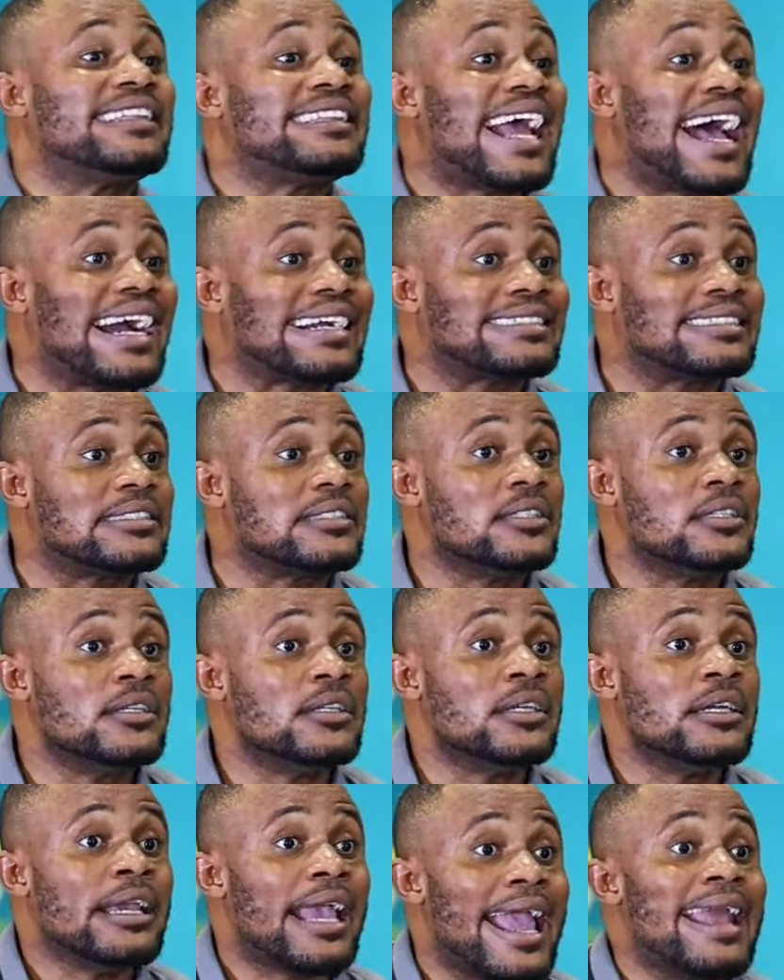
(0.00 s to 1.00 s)
of the tax
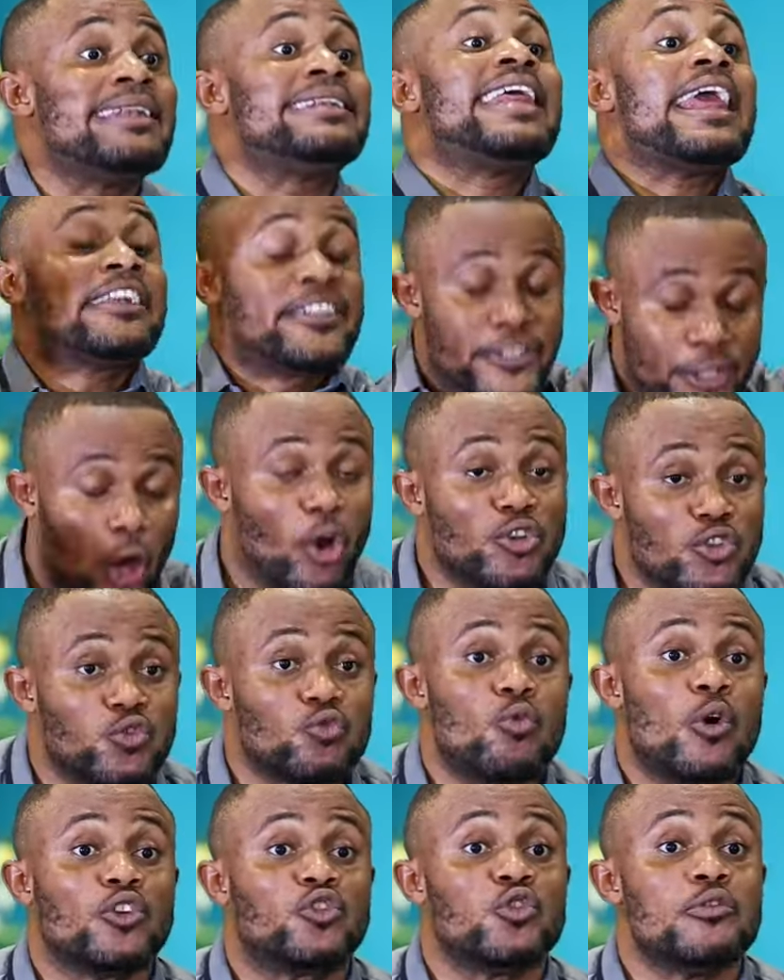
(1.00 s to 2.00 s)
and they
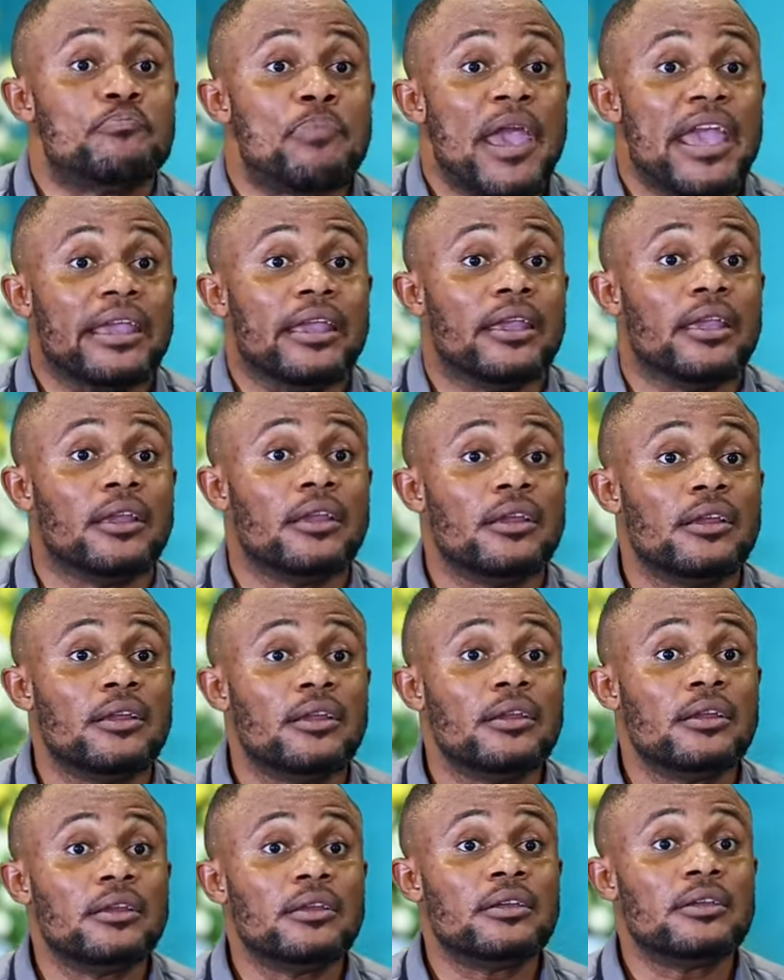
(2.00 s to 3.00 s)
don't want to pay.
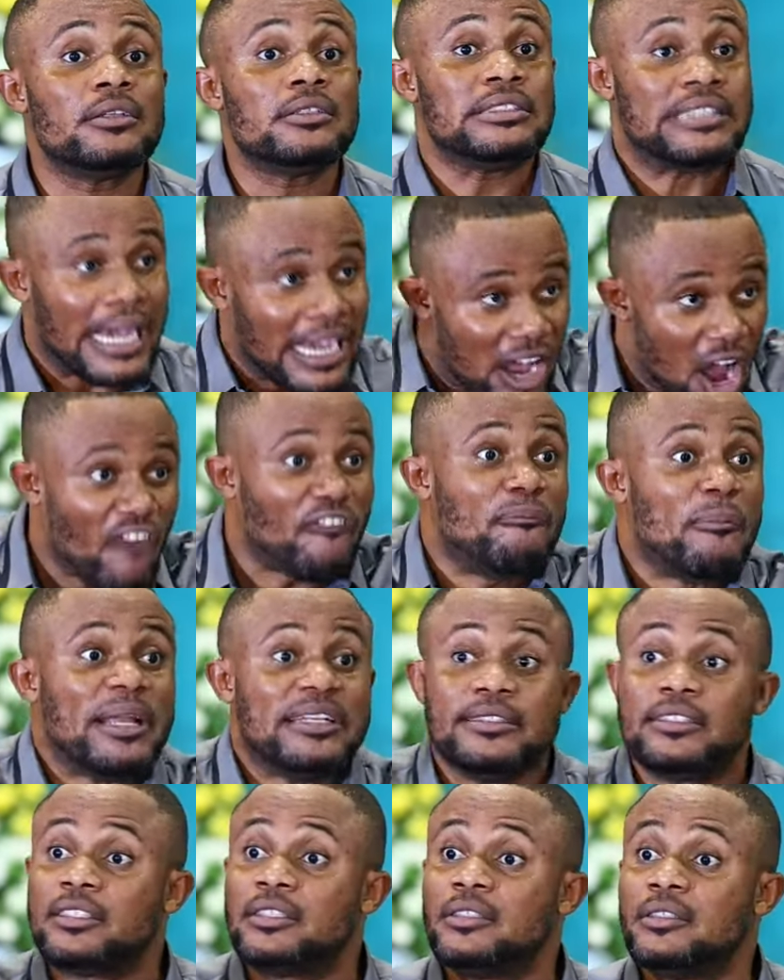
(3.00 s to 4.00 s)
The
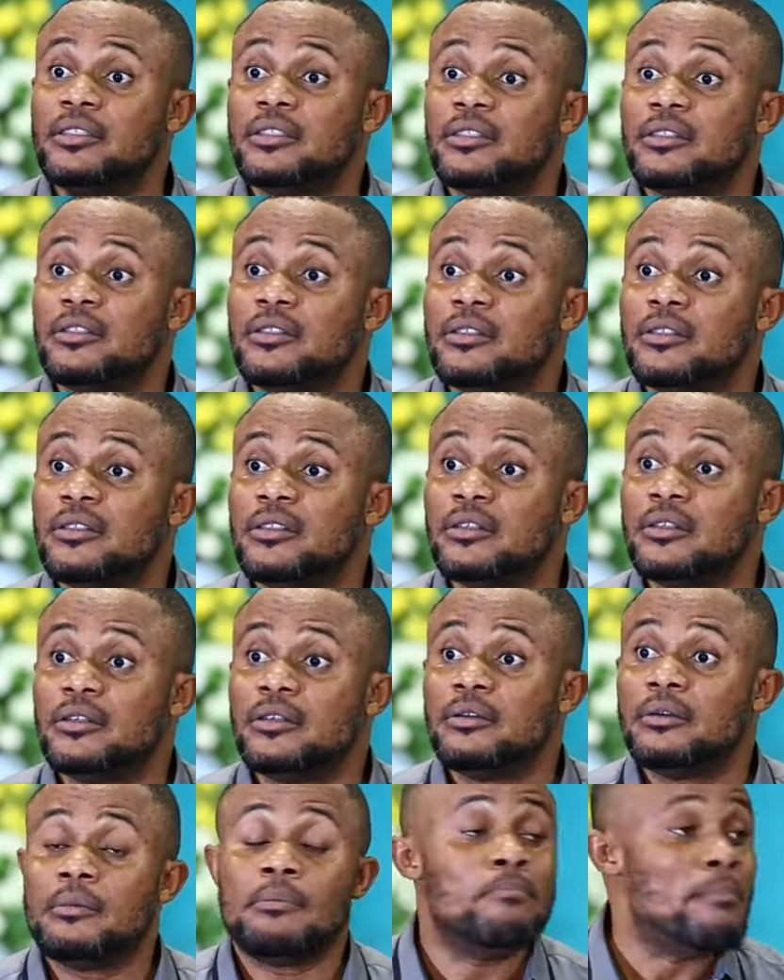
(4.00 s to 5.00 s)
government
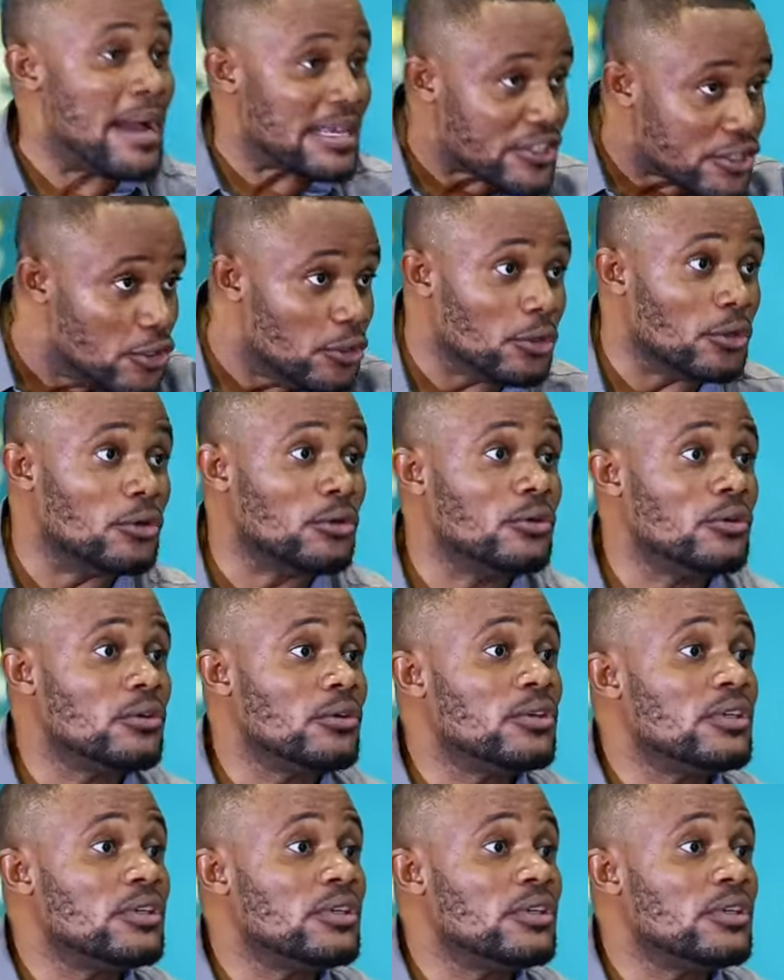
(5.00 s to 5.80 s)
must know.